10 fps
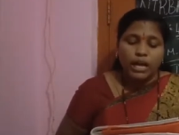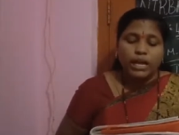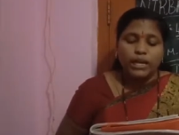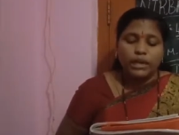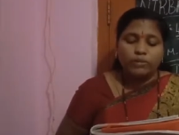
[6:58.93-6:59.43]

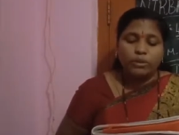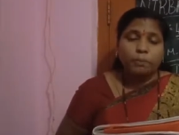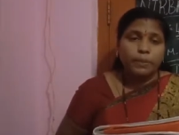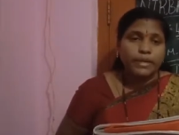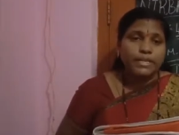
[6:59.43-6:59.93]
live in
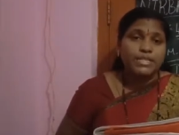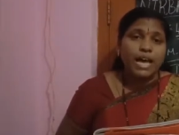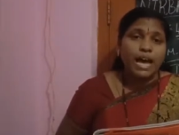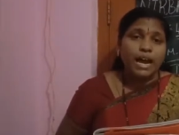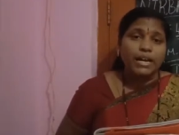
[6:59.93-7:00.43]
peace
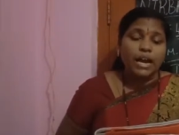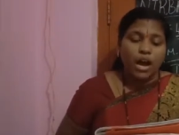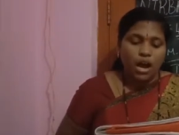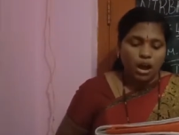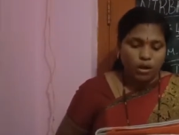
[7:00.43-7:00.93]
and
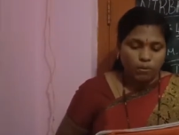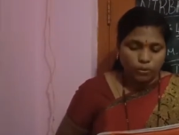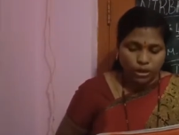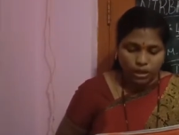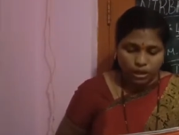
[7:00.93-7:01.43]

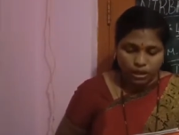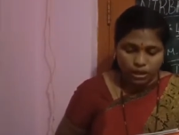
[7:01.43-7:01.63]
harmony